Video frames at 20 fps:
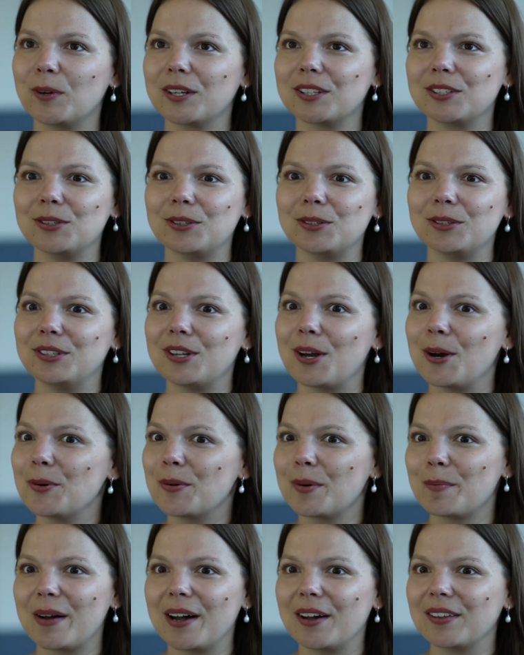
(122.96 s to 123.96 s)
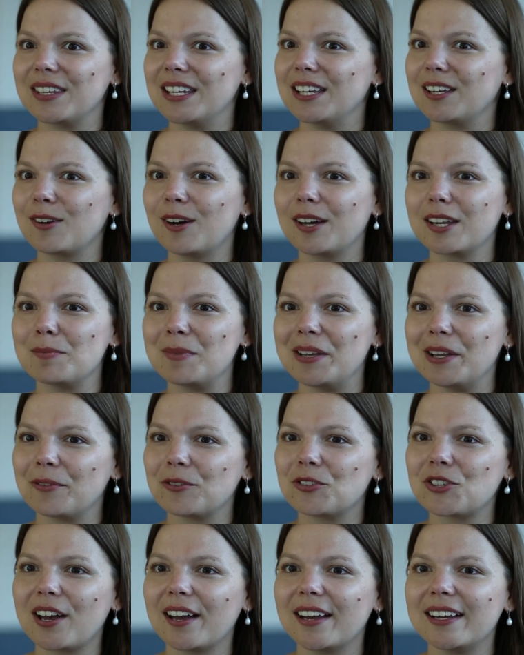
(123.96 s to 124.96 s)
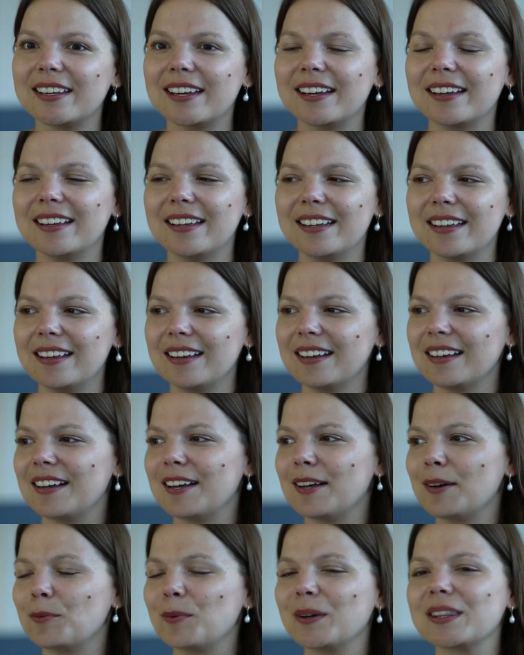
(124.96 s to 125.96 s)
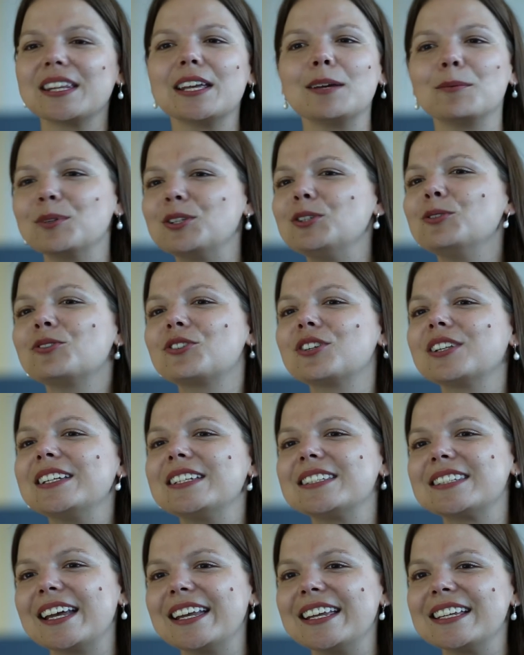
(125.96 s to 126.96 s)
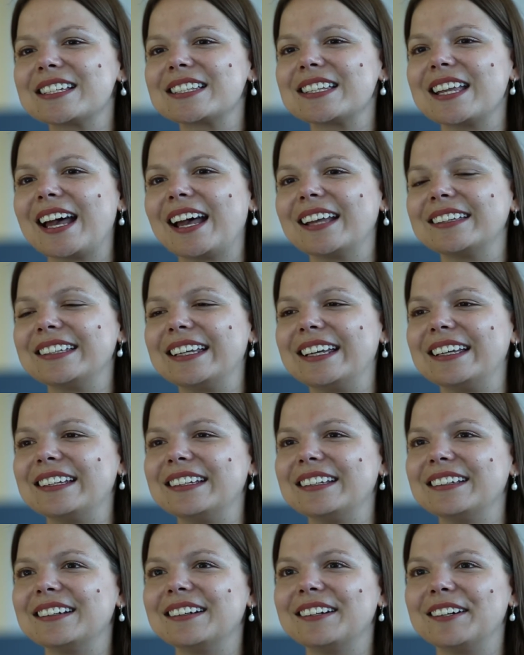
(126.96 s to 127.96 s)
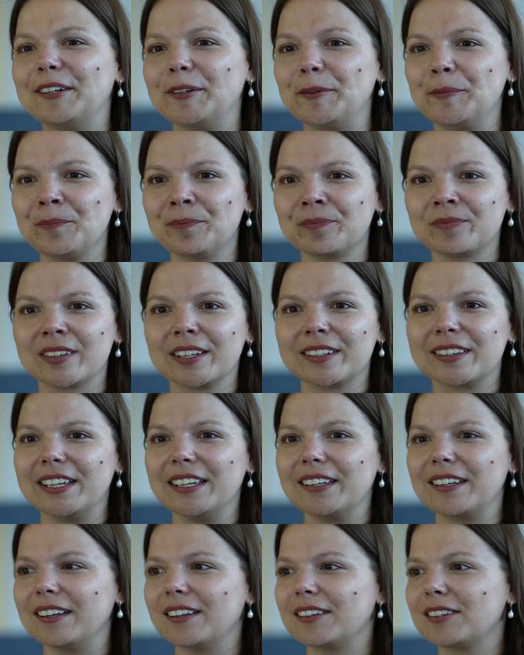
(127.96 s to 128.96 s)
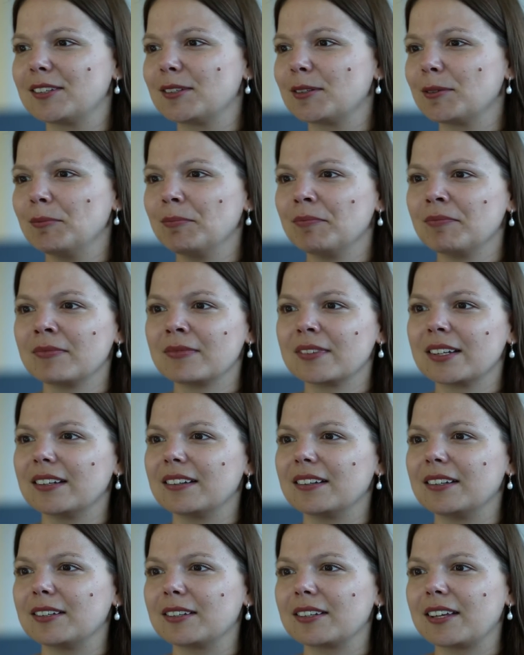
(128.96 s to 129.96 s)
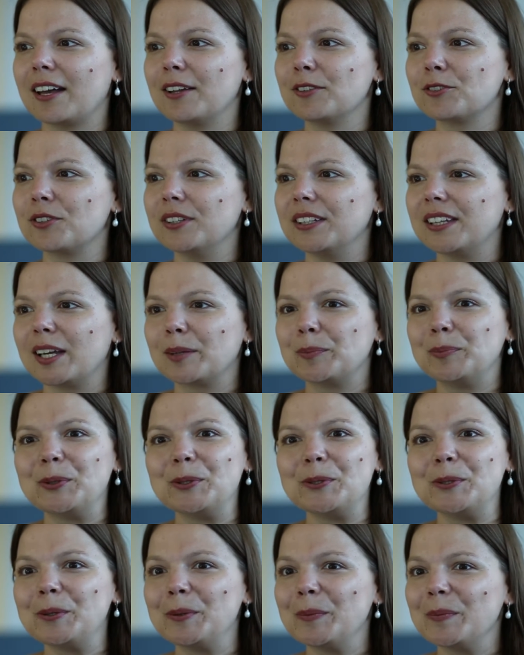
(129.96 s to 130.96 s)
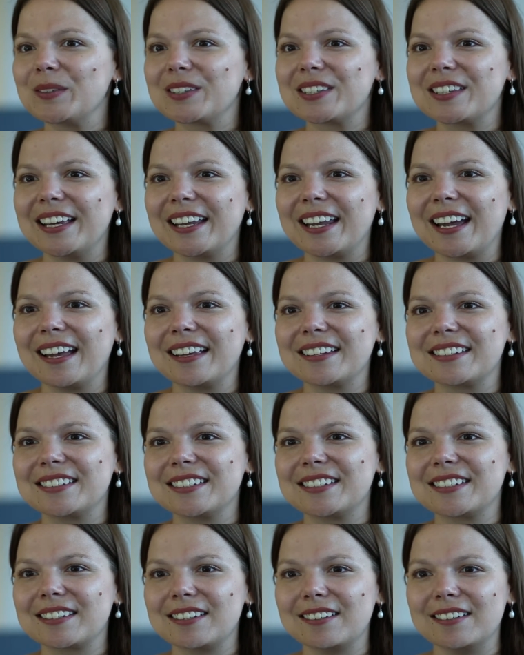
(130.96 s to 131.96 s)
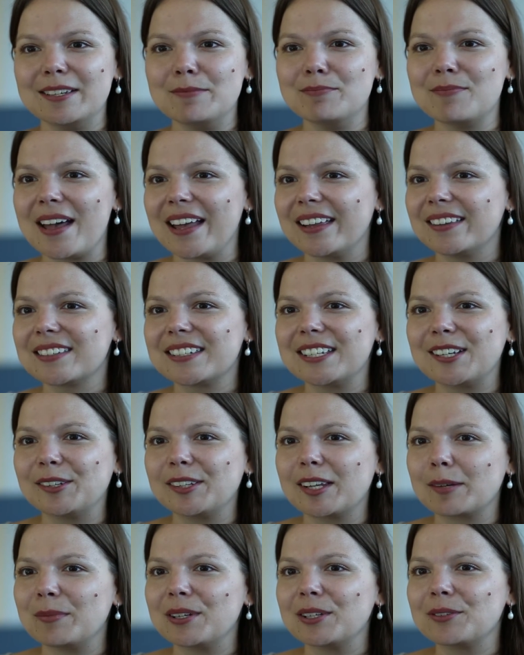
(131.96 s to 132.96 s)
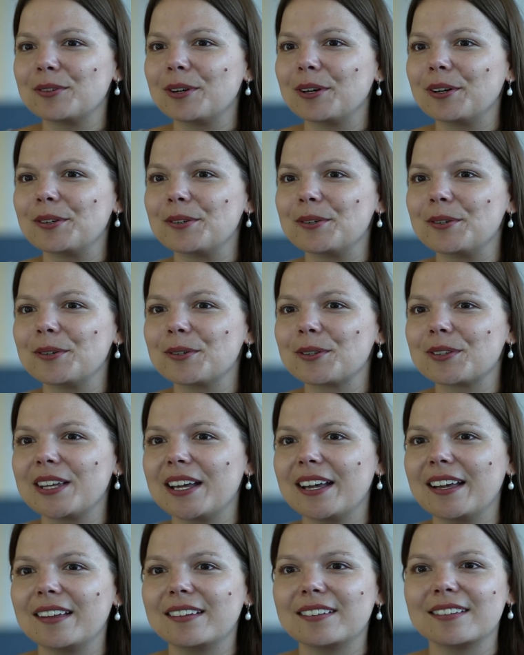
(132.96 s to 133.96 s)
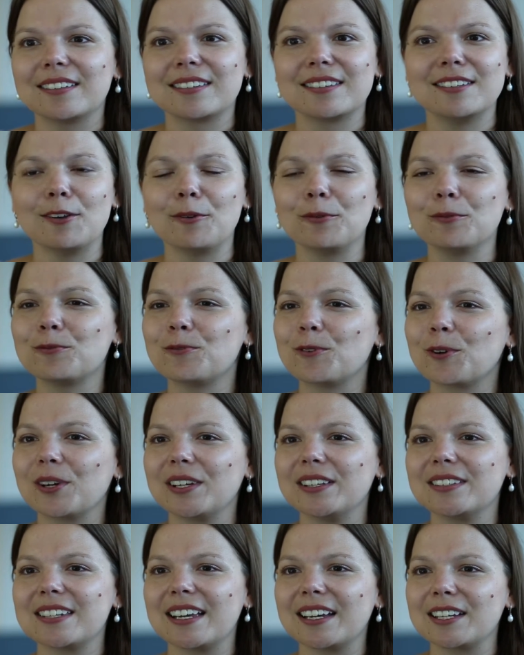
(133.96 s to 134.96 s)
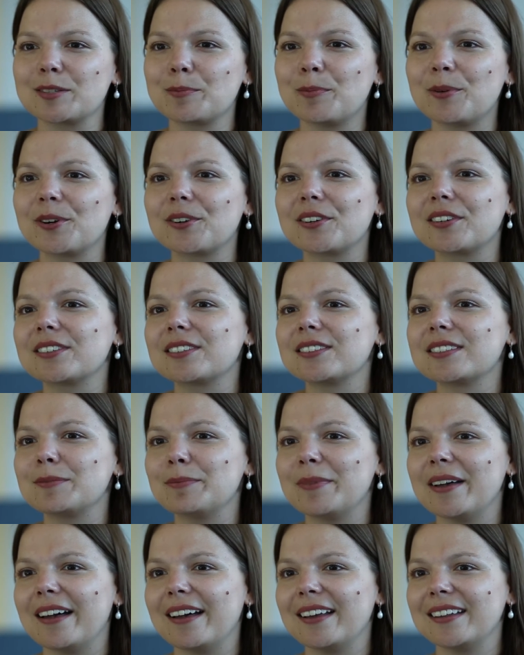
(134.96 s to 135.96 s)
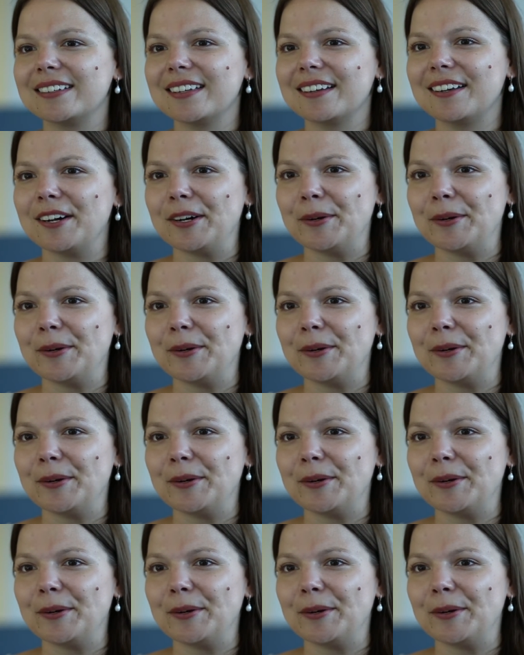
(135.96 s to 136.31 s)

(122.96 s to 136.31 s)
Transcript: what do you know about the economy of China, what they would usually say is that they think it's a country that booms, that has this immense economic growth and is known for its exports. But